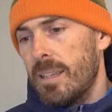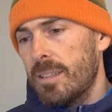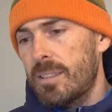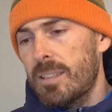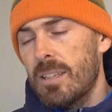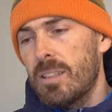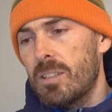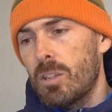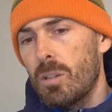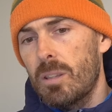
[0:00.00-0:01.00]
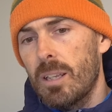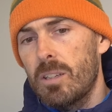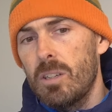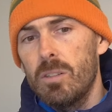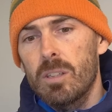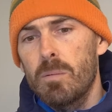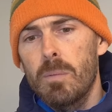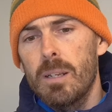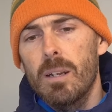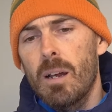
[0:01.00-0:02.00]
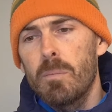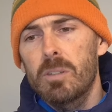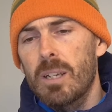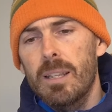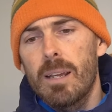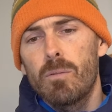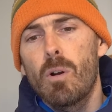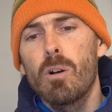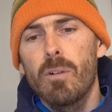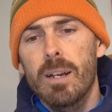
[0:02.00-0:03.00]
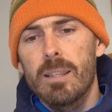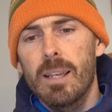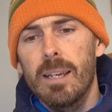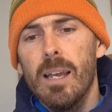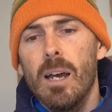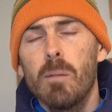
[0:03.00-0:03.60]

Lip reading: says it's a good thing to use, doesn't mean that I'm saying they're wrong or anything.